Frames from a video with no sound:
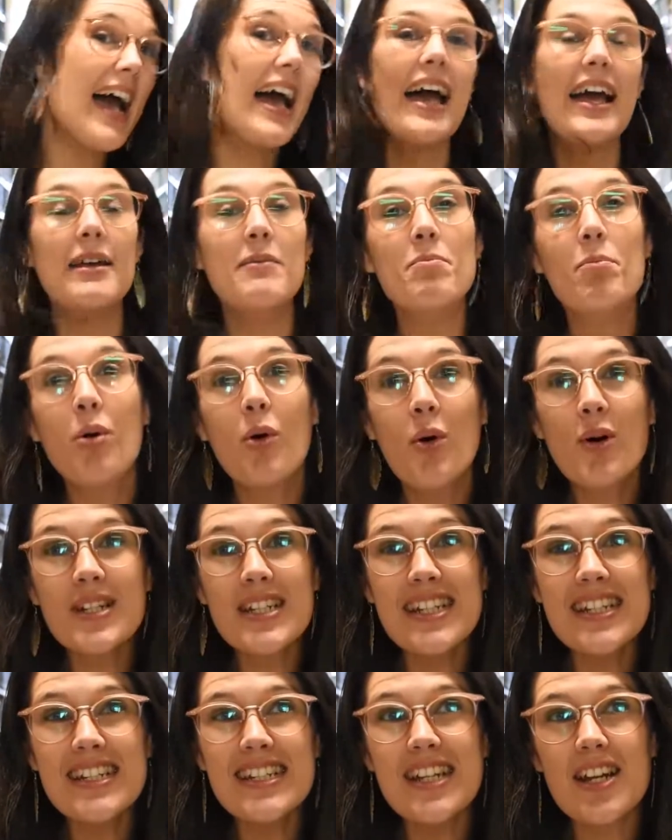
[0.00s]

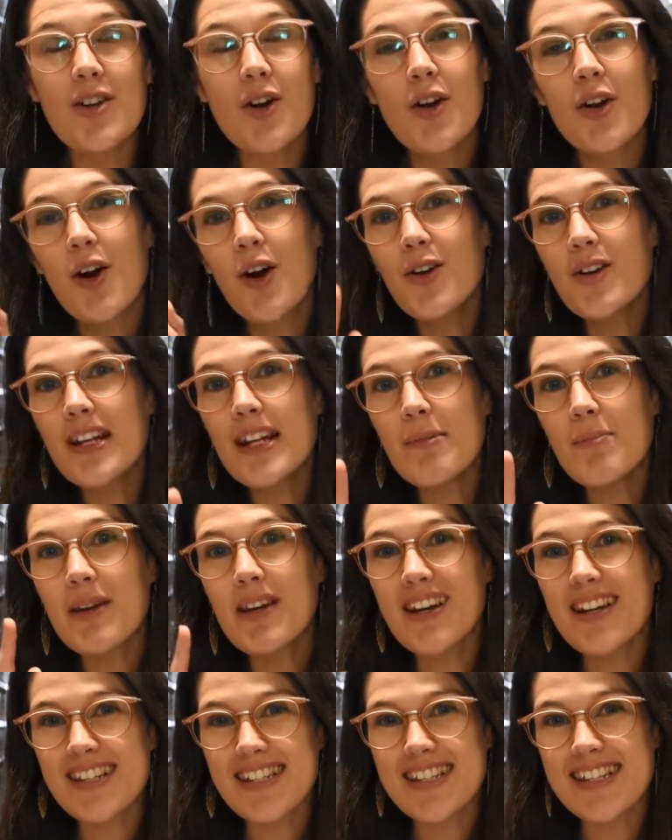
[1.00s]
important, not only
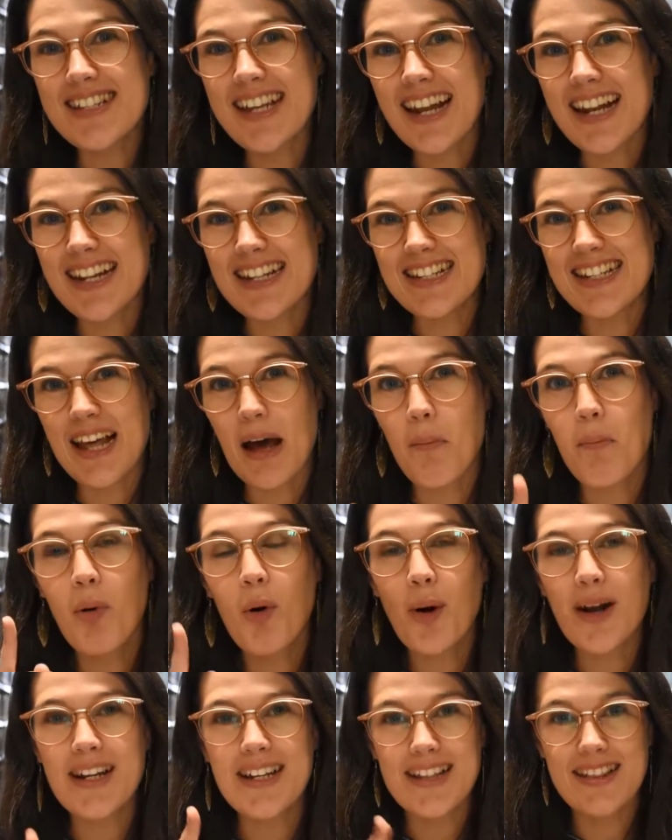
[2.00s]
because it's getting to that
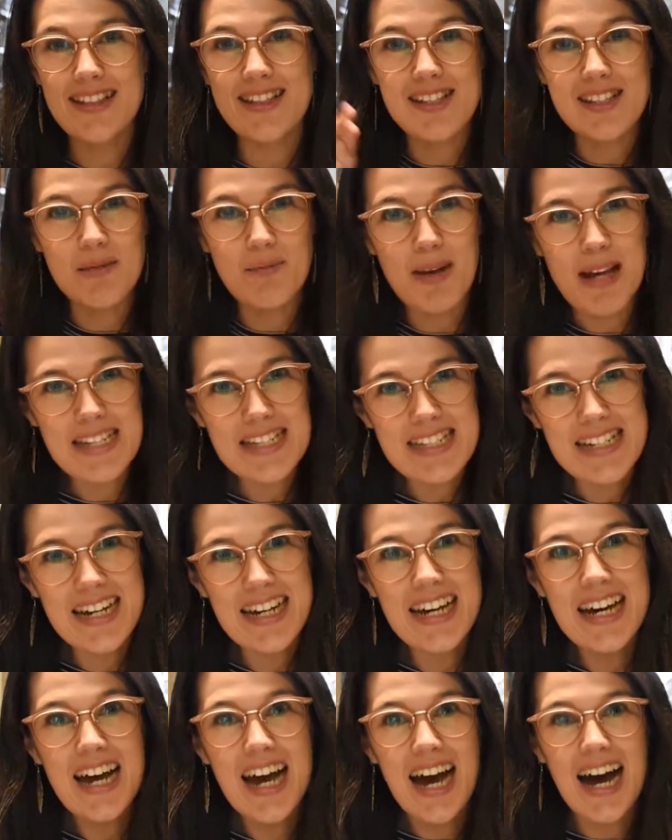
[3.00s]
point in the
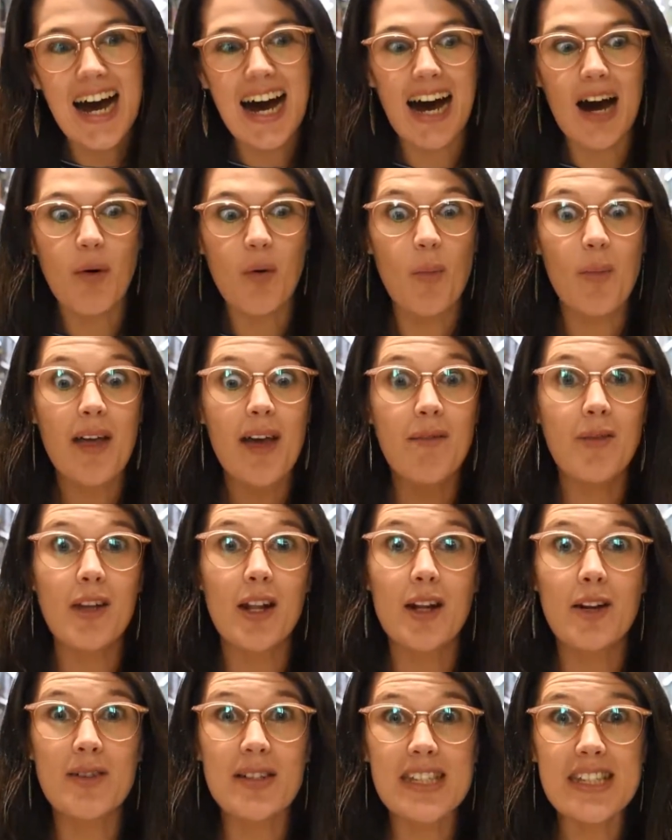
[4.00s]
semester when we have a
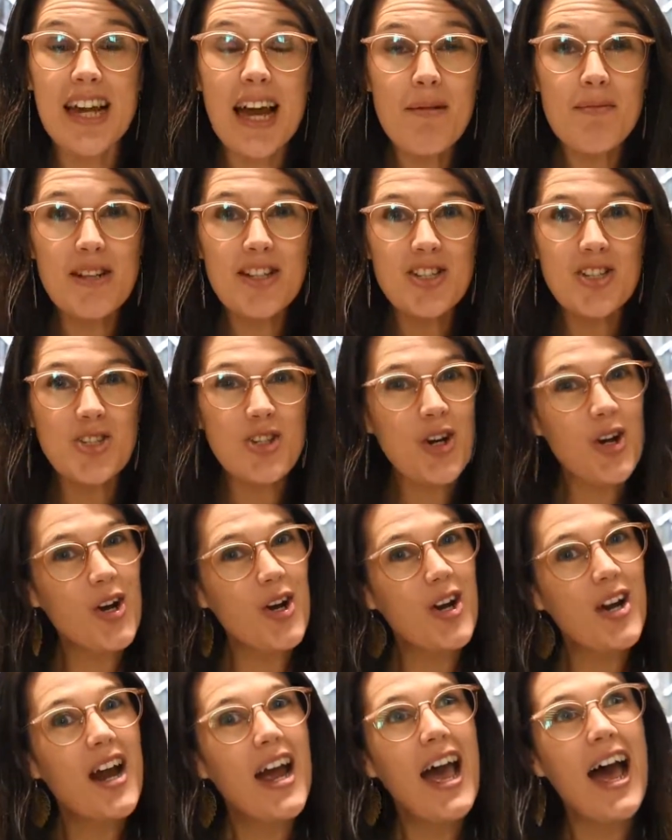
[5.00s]
lot of assignments
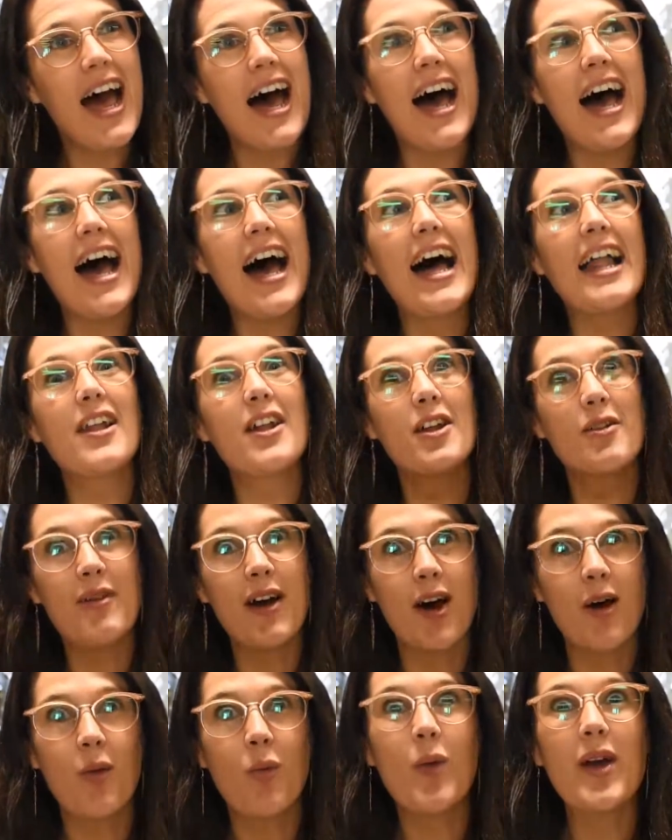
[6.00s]
due, a lot of
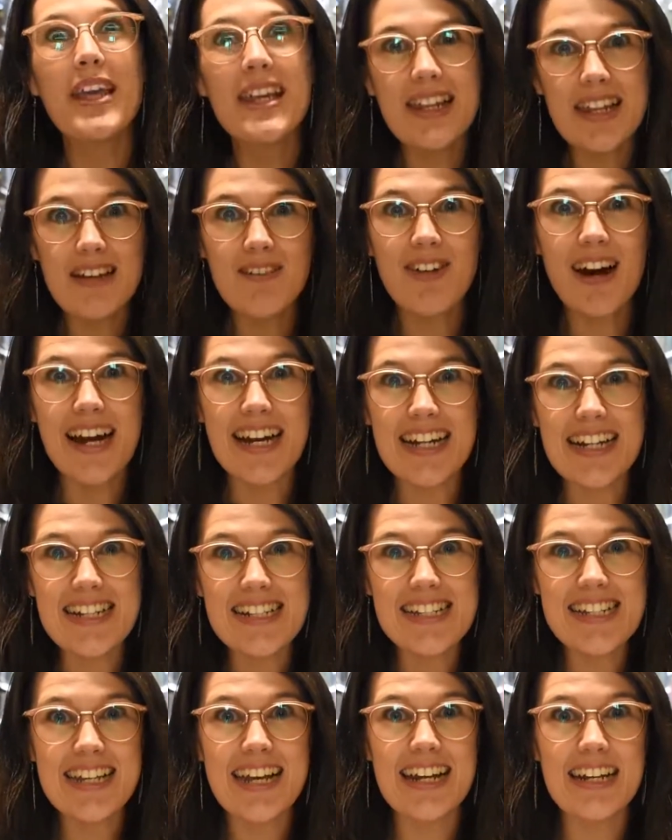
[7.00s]
our weekly
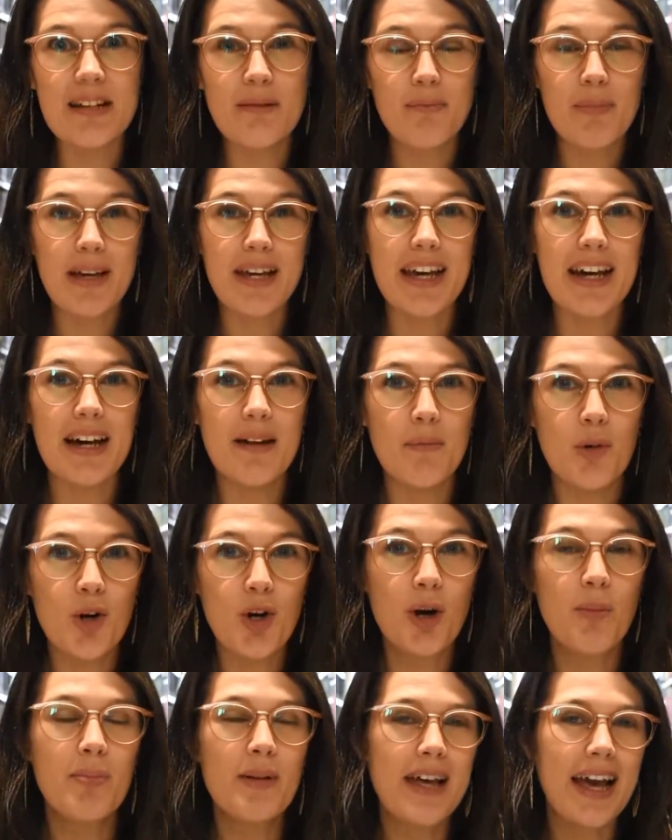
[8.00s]
readings are getting bigger and more
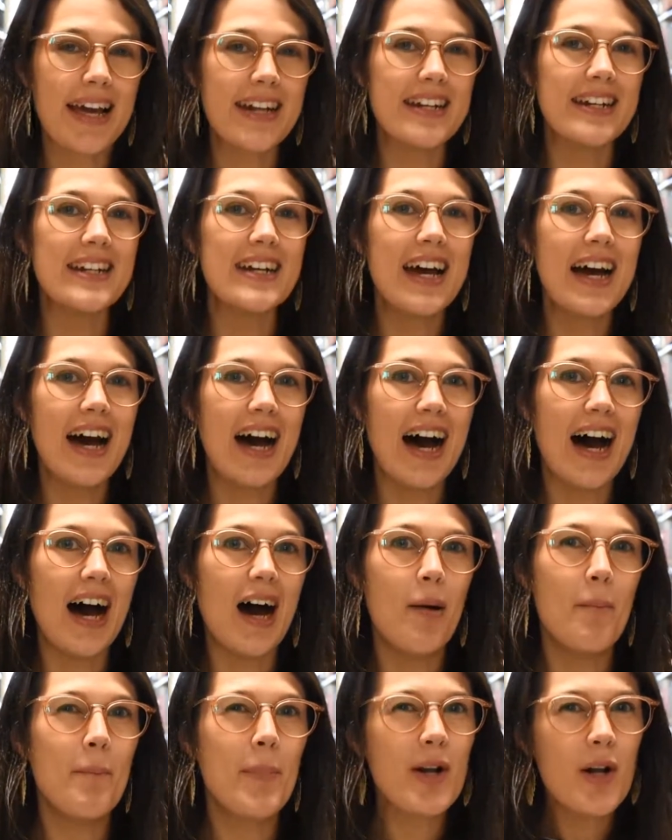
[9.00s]
complicated,
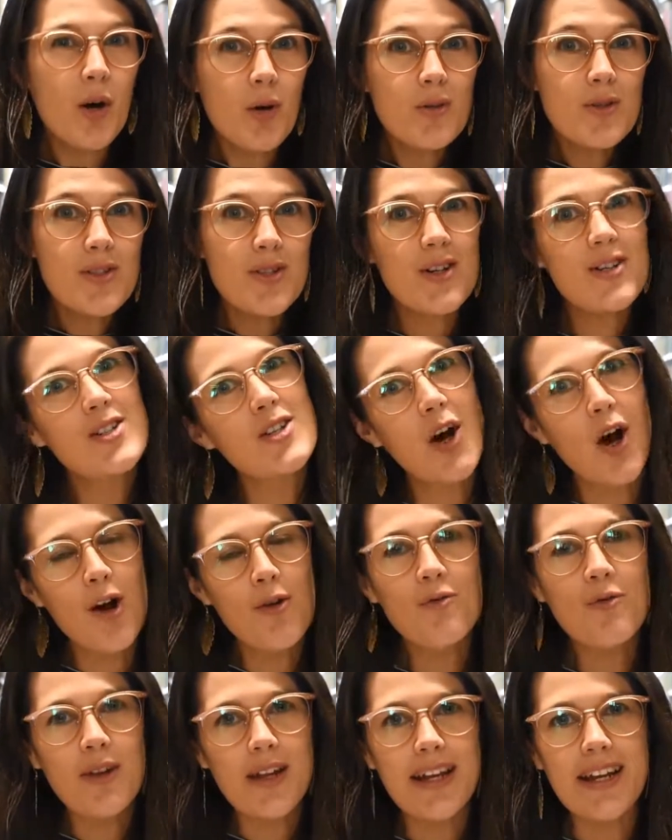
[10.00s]
but also to
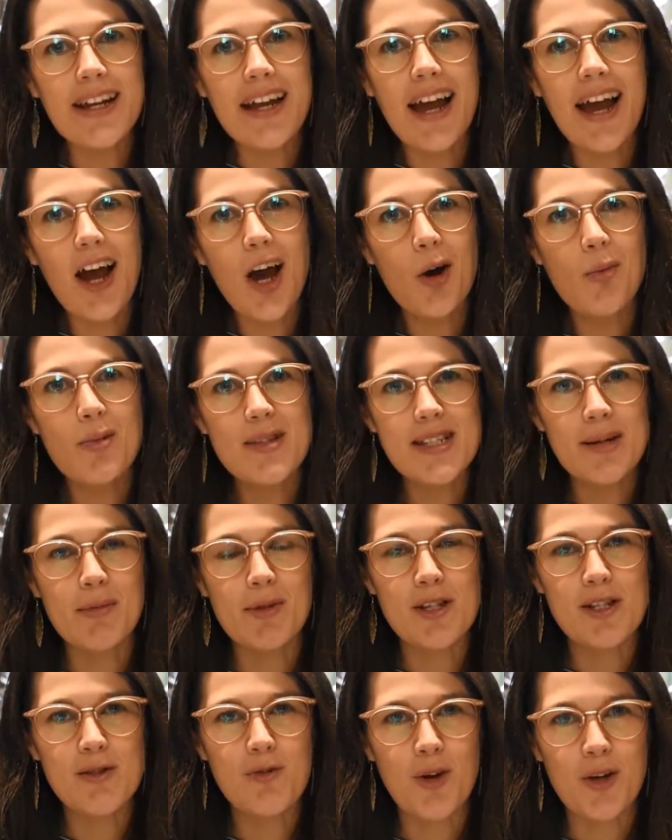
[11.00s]
hopefully help with some of
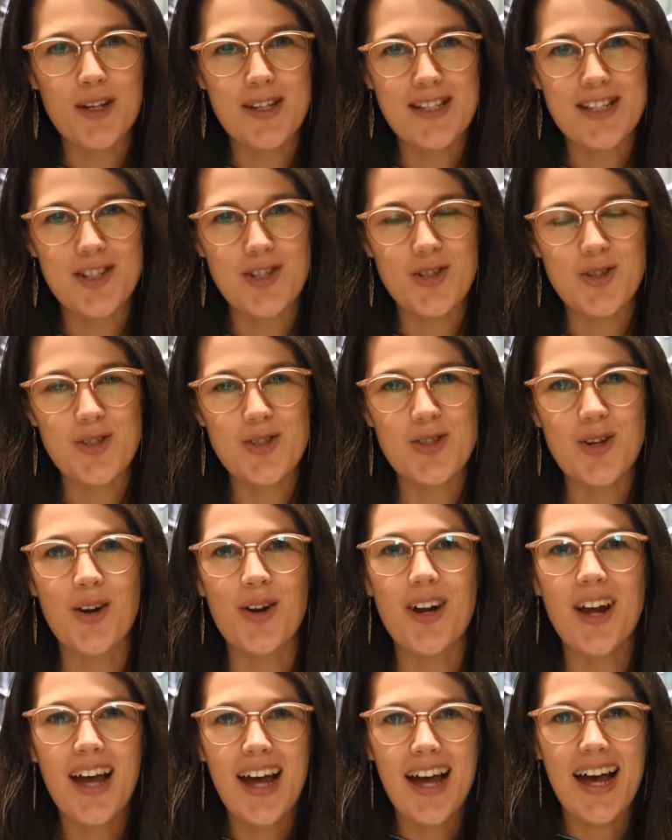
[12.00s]
those focus issues.
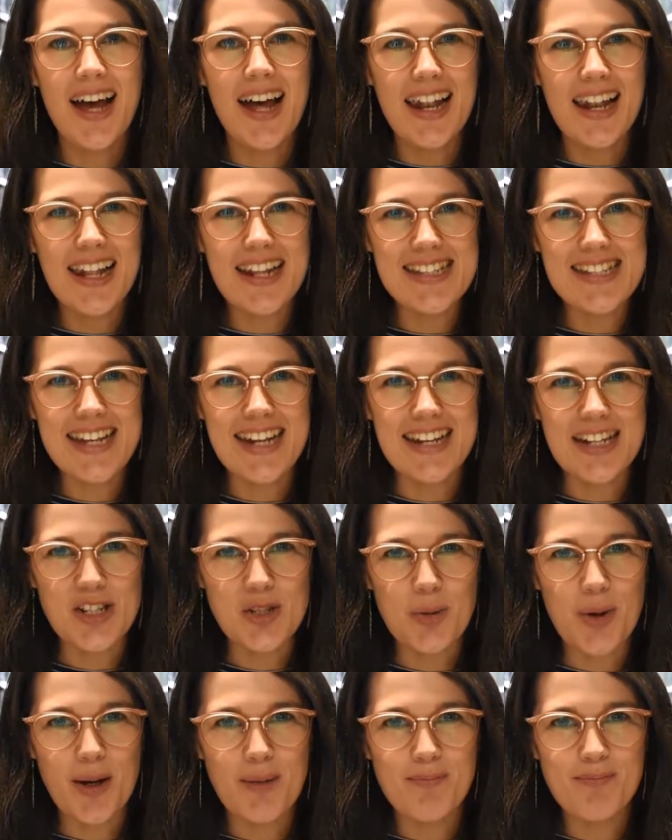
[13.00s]
So let's get
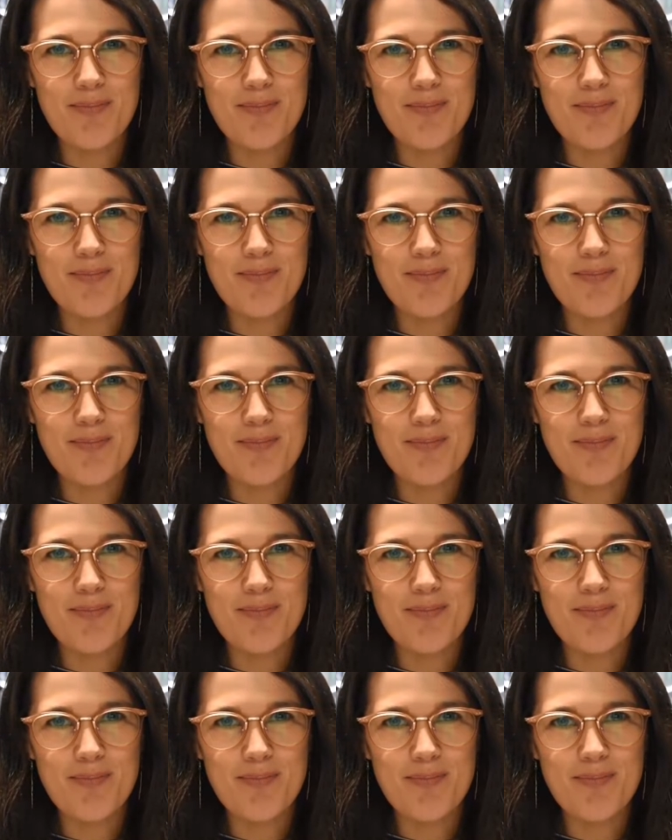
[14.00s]
into it.